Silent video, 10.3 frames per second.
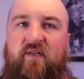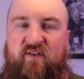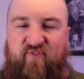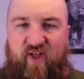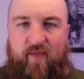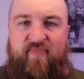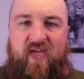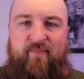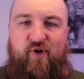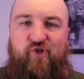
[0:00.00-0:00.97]
Develop
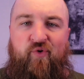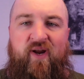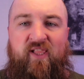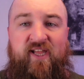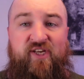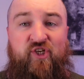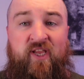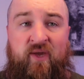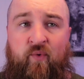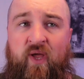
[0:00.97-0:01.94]
that emotional regulation.
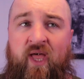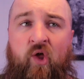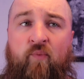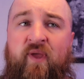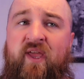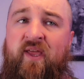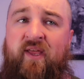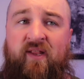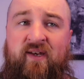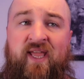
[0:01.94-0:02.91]
It will help.
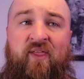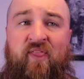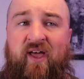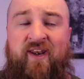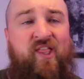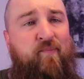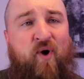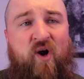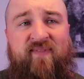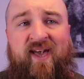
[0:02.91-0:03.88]
Now, another
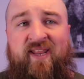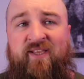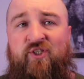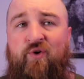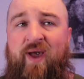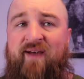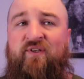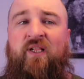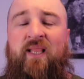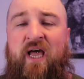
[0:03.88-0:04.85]
part of that is you have
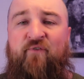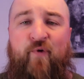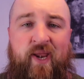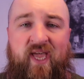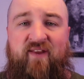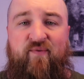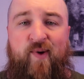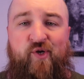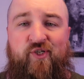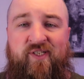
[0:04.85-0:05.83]
to allow for negative
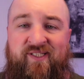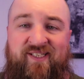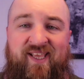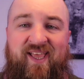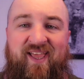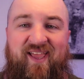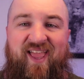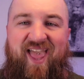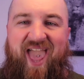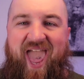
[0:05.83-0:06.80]
emotions.
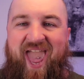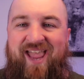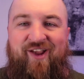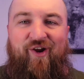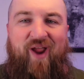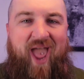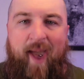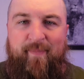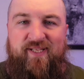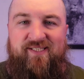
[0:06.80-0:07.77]
Anger
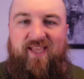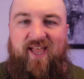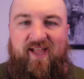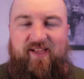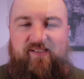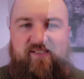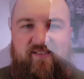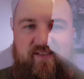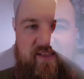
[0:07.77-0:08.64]
happens, guys.